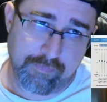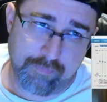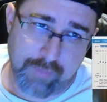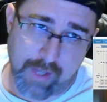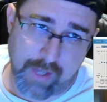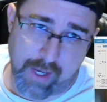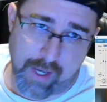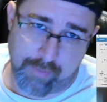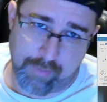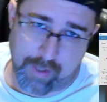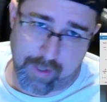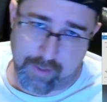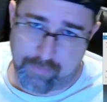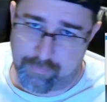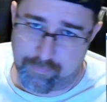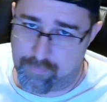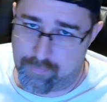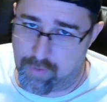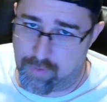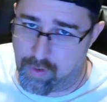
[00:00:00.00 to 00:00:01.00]
gaming,
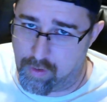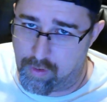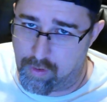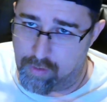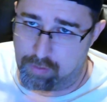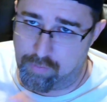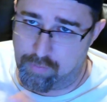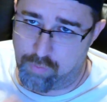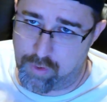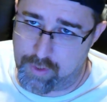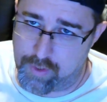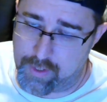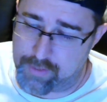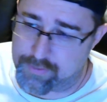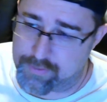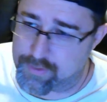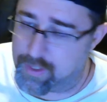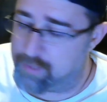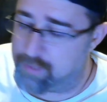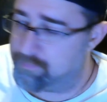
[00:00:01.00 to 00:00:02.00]
all in one
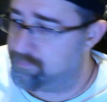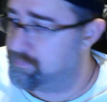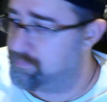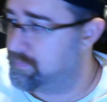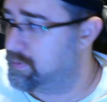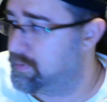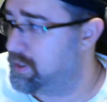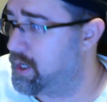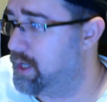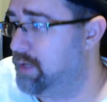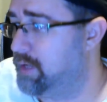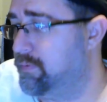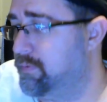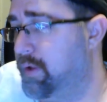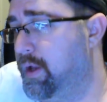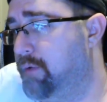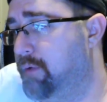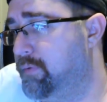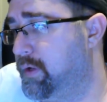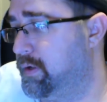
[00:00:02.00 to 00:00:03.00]
headset. Kind of
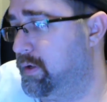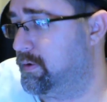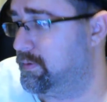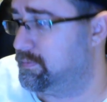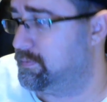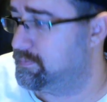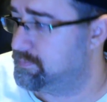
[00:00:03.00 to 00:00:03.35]
heavier.